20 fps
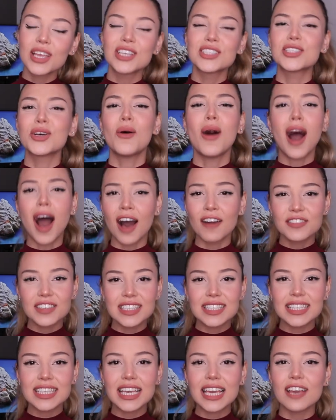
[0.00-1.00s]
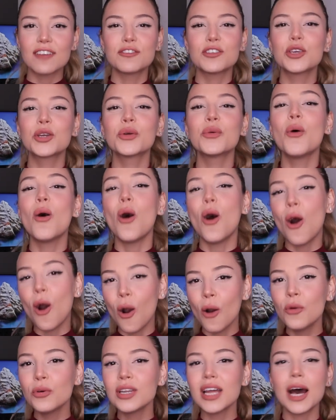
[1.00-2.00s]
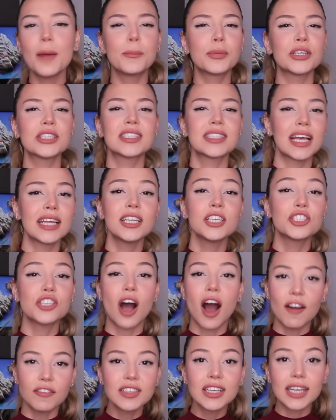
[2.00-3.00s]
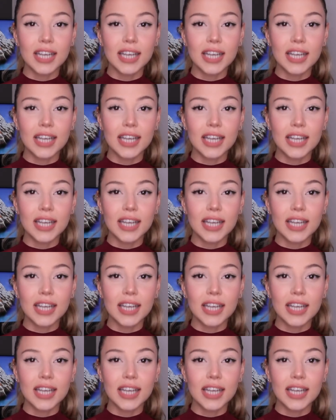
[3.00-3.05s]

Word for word: So obviously if you own a percentage of the